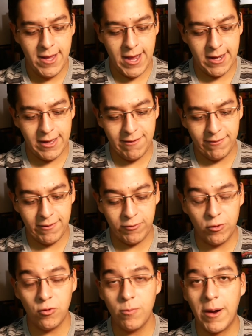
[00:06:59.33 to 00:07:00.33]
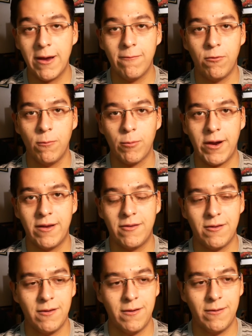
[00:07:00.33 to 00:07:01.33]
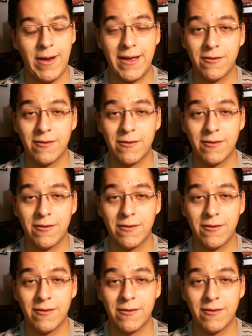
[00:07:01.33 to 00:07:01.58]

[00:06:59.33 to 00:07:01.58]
And even if you do buy it full price, as of